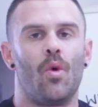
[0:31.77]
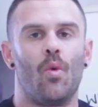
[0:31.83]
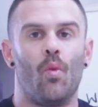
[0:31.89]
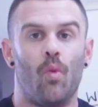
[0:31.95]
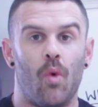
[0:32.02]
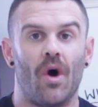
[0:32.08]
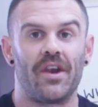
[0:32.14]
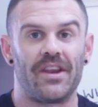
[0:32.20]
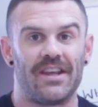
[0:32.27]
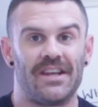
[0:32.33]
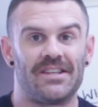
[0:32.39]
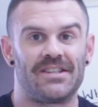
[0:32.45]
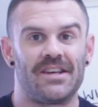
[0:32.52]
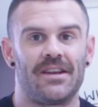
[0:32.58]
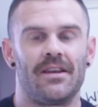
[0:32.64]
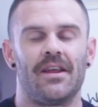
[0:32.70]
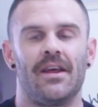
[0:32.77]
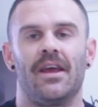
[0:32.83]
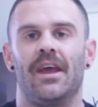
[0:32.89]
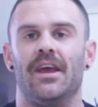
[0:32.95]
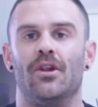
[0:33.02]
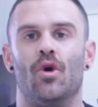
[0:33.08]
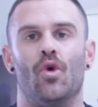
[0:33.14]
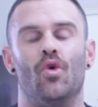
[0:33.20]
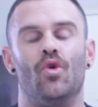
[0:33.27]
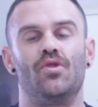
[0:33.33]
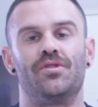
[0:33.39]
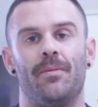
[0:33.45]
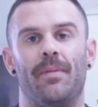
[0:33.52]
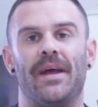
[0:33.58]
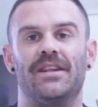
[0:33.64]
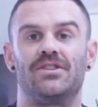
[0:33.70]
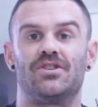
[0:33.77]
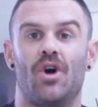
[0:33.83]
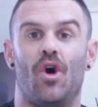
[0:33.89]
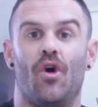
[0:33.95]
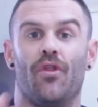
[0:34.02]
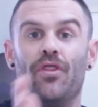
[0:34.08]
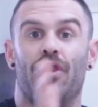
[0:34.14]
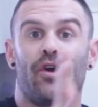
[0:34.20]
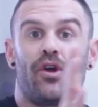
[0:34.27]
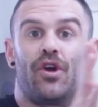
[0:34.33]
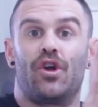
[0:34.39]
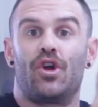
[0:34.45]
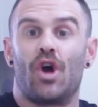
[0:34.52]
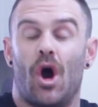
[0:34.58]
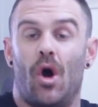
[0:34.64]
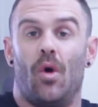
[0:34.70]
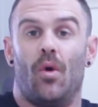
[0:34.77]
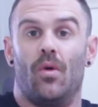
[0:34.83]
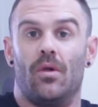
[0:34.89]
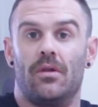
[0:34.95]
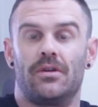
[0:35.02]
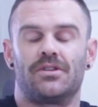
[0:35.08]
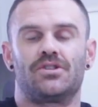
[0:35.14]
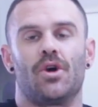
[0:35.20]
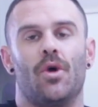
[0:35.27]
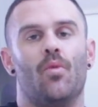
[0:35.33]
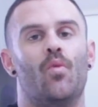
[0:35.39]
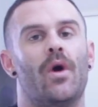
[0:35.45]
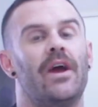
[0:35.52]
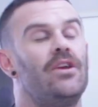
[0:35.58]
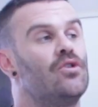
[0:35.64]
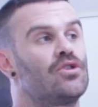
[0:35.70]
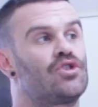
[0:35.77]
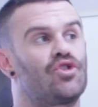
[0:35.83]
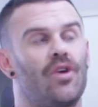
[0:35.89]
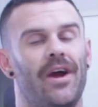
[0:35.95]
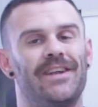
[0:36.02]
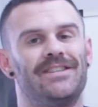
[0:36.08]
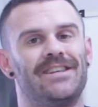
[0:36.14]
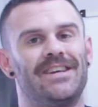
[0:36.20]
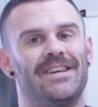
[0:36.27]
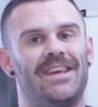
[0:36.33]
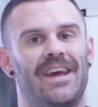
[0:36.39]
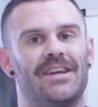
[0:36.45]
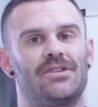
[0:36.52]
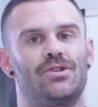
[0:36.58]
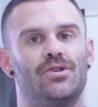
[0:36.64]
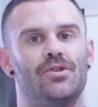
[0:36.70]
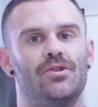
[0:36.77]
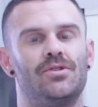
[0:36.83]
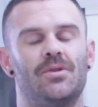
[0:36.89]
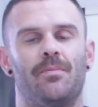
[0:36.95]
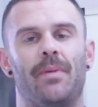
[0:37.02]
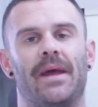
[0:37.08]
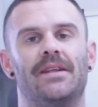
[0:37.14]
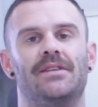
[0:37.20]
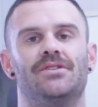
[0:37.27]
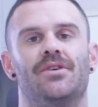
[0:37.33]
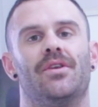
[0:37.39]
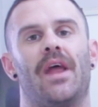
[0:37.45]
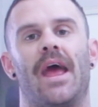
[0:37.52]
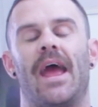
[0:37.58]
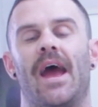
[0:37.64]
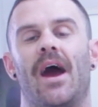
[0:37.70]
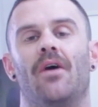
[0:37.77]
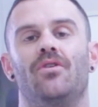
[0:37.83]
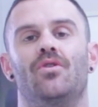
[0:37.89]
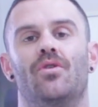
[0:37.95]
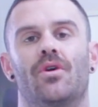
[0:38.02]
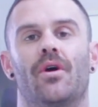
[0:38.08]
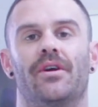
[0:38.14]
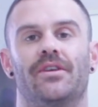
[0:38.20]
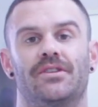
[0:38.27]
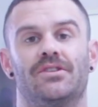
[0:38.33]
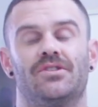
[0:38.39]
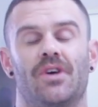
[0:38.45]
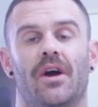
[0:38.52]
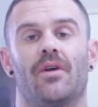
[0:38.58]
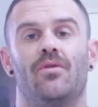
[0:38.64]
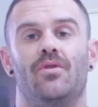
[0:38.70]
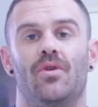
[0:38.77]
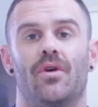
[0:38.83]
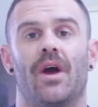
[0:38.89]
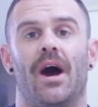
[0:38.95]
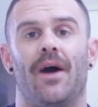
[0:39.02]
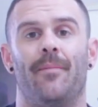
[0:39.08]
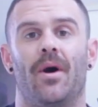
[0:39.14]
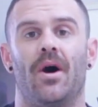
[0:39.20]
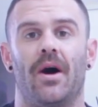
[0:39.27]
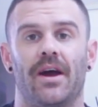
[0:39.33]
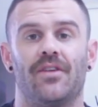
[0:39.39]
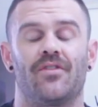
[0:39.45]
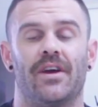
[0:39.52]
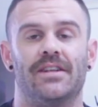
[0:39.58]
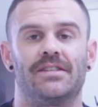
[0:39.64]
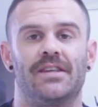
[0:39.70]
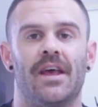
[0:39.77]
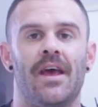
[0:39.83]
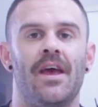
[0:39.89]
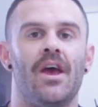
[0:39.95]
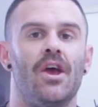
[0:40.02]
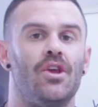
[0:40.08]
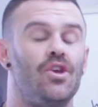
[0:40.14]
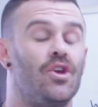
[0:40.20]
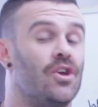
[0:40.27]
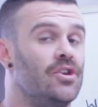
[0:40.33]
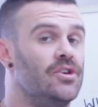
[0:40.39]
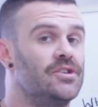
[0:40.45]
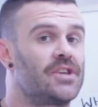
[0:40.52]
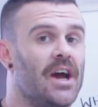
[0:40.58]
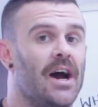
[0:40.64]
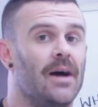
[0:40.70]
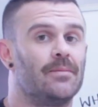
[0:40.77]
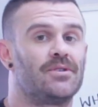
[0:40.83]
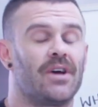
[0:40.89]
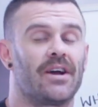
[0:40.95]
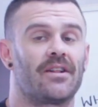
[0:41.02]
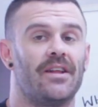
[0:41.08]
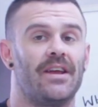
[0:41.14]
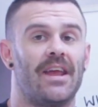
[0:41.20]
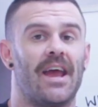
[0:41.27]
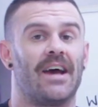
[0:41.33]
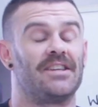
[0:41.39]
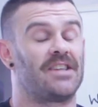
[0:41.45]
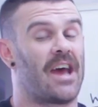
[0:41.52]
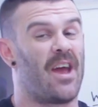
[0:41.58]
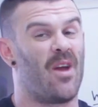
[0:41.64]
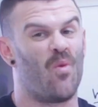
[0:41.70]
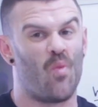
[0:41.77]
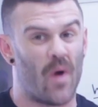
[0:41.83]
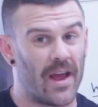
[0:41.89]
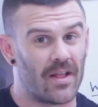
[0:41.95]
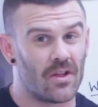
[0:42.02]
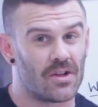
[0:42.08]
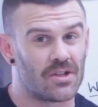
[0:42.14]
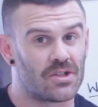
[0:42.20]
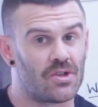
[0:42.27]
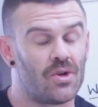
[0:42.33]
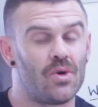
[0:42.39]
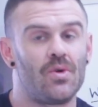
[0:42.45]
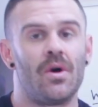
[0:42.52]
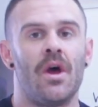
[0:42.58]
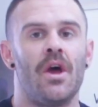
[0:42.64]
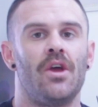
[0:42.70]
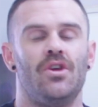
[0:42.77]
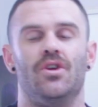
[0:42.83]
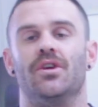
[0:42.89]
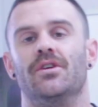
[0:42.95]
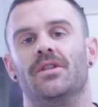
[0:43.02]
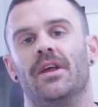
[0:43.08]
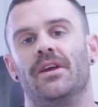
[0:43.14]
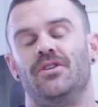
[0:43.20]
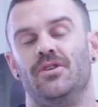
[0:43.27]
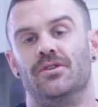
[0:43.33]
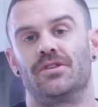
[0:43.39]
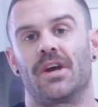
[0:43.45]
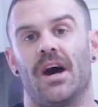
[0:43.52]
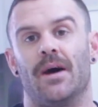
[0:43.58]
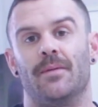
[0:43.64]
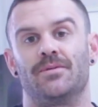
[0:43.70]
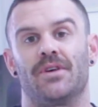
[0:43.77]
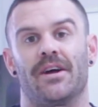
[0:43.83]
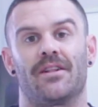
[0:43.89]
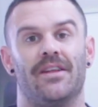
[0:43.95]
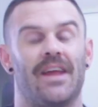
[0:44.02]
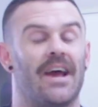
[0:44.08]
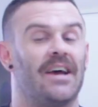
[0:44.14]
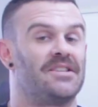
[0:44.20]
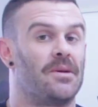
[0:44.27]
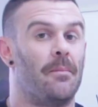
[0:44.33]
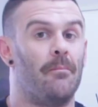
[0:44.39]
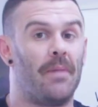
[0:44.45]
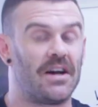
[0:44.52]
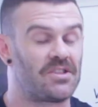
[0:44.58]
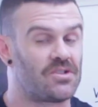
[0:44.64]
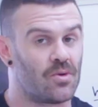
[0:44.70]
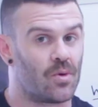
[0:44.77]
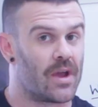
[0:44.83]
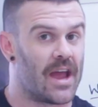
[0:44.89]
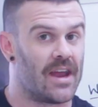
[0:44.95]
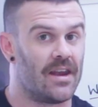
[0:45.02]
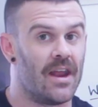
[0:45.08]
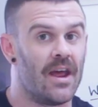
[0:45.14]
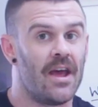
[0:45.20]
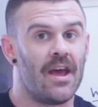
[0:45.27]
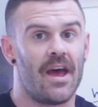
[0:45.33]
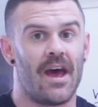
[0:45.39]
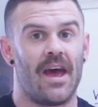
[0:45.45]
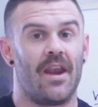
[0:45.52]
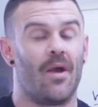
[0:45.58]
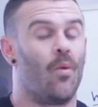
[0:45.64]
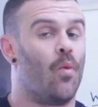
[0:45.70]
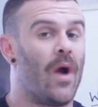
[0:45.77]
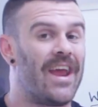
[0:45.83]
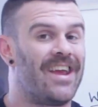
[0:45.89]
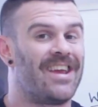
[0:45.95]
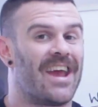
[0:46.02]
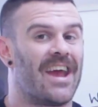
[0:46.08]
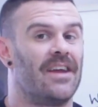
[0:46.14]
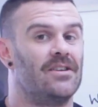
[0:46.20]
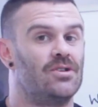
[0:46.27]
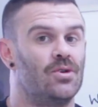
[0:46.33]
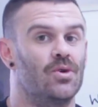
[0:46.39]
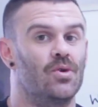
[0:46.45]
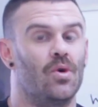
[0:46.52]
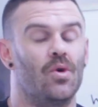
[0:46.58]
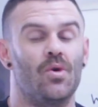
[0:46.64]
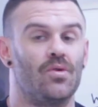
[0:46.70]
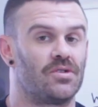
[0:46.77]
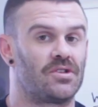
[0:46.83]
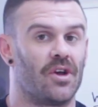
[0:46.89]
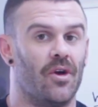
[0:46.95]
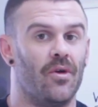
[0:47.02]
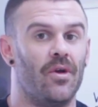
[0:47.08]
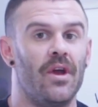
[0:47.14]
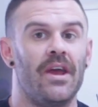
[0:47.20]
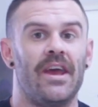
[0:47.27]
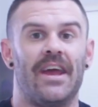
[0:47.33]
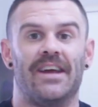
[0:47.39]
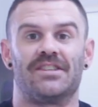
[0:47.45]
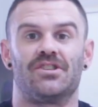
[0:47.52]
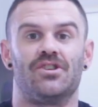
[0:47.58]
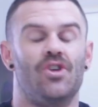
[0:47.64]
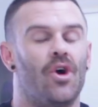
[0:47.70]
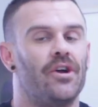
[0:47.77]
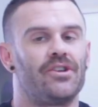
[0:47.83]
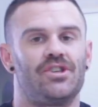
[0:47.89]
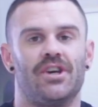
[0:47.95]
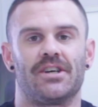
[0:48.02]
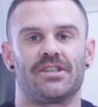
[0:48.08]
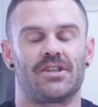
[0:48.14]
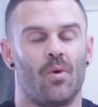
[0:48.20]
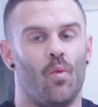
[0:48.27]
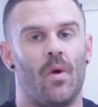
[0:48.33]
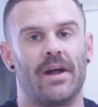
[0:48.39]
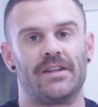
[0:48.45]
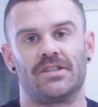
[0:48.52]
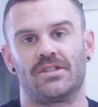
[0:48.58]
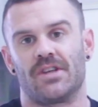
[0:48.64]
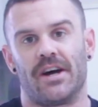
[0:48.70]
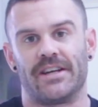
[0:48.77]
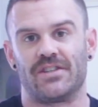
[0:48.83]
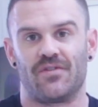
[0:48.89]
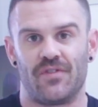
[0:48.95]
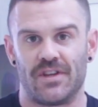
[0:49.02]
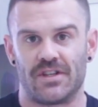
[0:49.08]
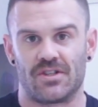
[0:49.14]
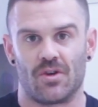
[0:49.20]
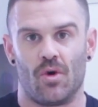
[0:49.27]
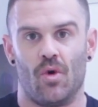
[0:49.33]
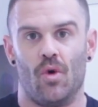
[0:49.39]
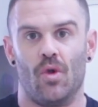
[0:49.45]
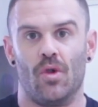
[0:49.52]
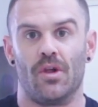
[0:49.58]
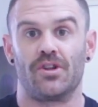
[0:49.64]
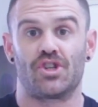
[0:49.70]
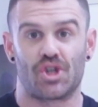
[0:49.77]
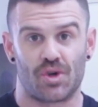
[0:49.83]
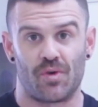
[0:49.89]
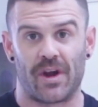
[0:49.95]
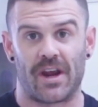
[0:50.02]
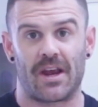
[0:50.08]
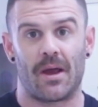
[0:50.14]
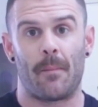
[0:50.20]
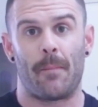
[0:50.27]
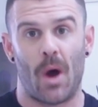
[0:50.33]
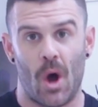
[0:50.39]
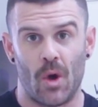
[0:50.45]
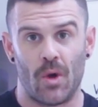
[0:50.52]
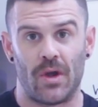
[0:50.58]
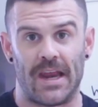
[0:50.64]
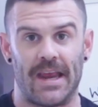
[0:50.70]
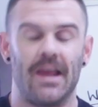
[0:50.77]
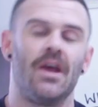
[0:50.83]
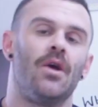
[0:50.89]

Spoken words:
what is it? It all depends on the goal. So where you're trying to get to depends on how you're going to cycle your carbohydrates. You can use carb cycling as a weight loss tool. You can use carb cycling as a muscle gain and a weight gain tool also. It's not just a one size fits all trick pony.